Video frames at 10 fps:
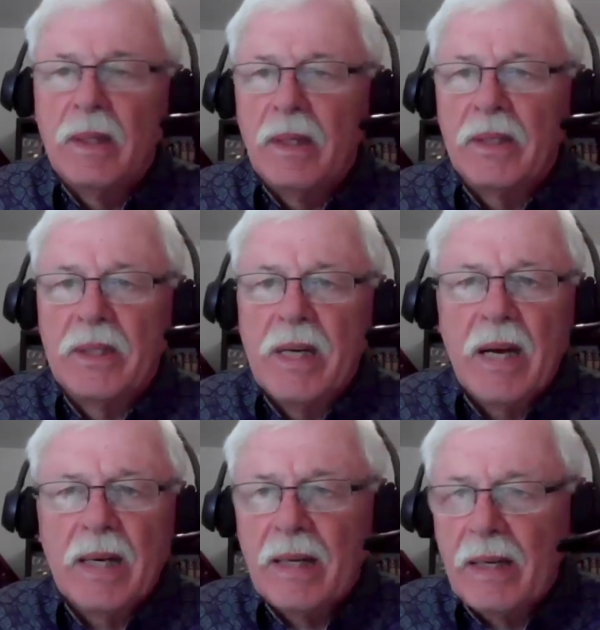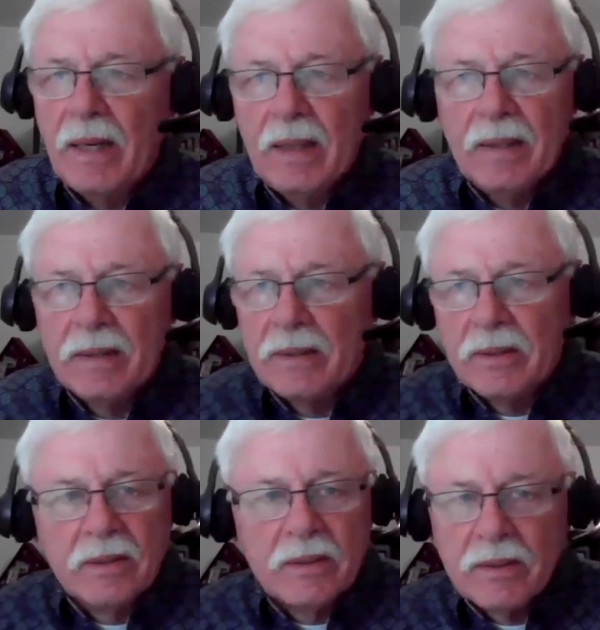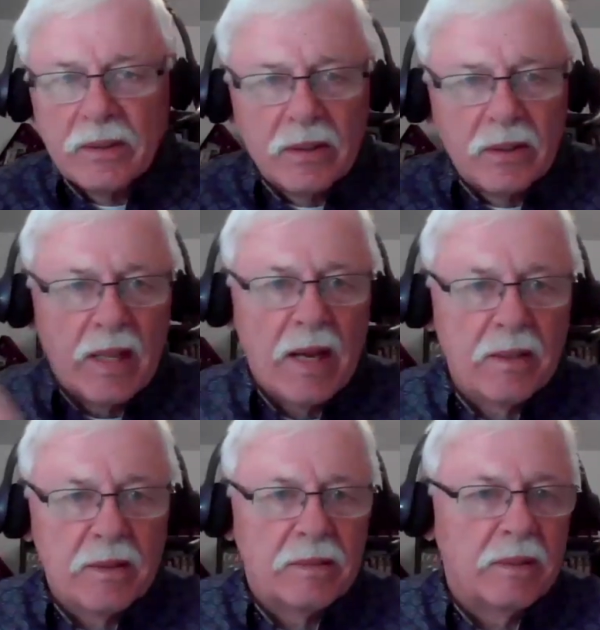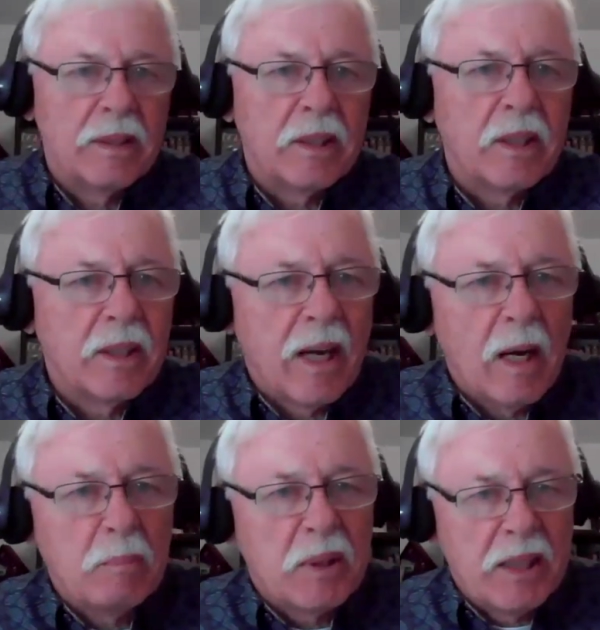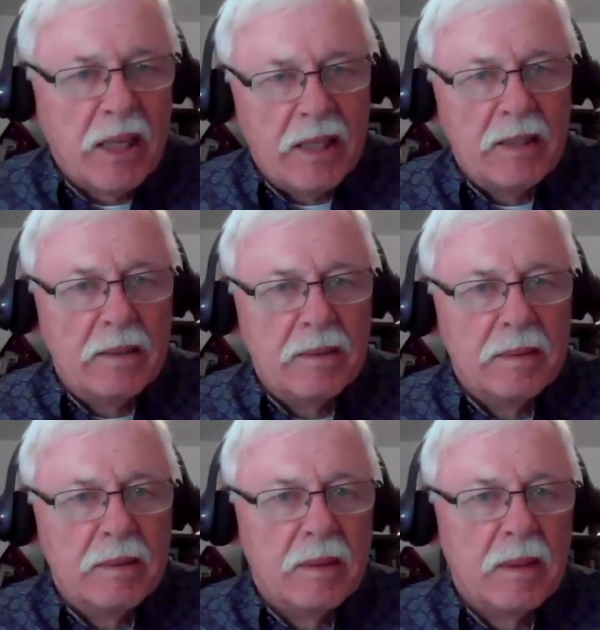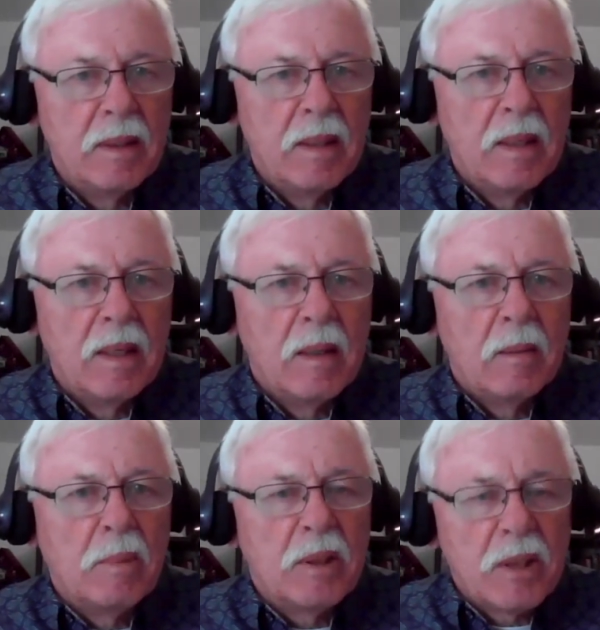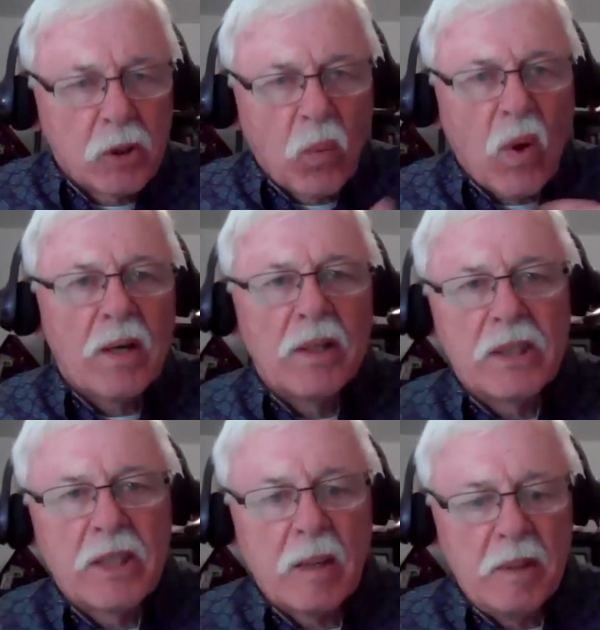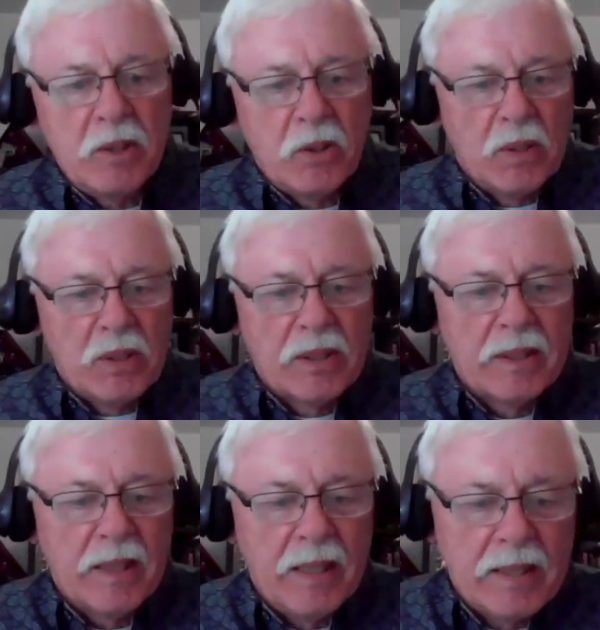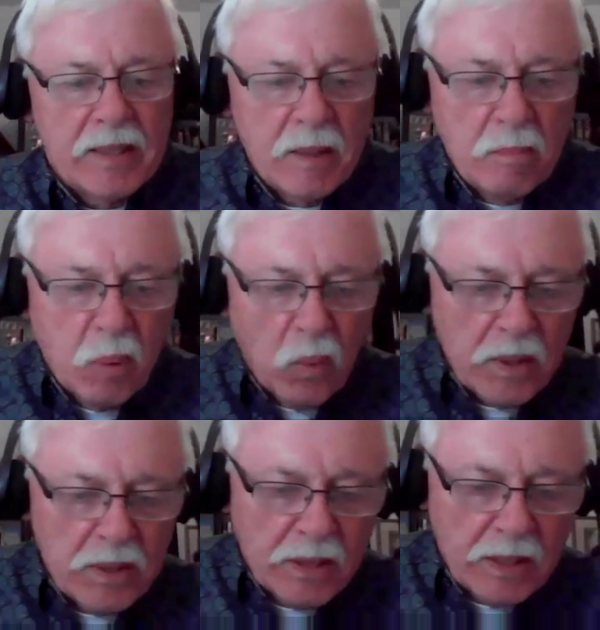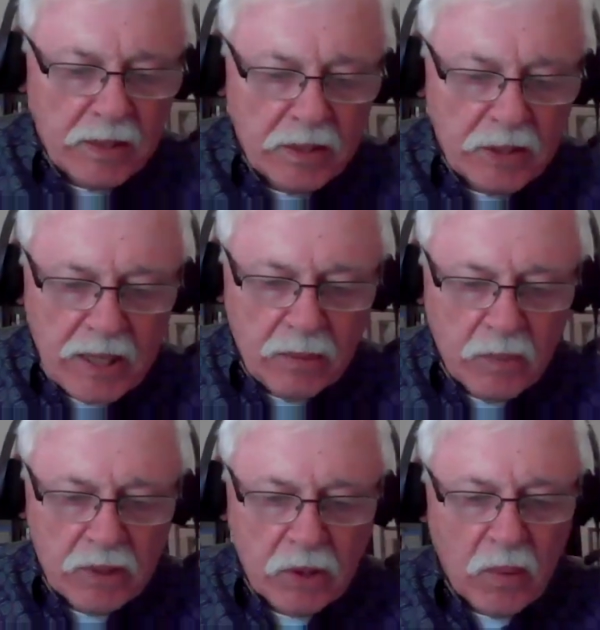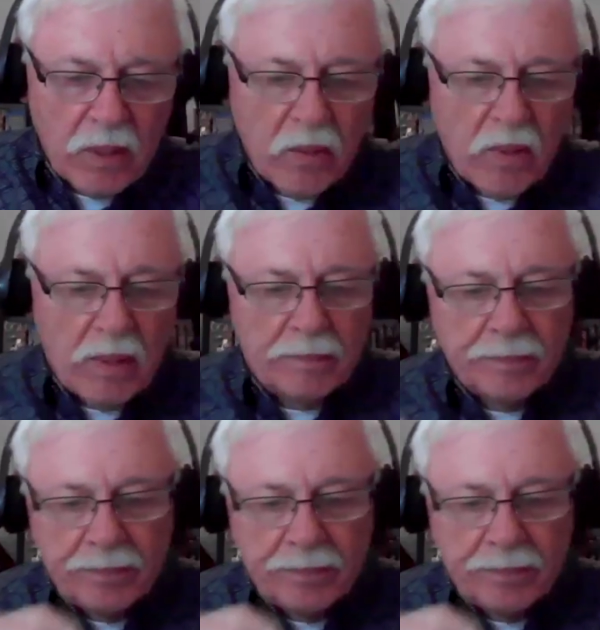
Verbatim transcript: It's not that complicated, but this water is coming to us. It's important to understand what's going on.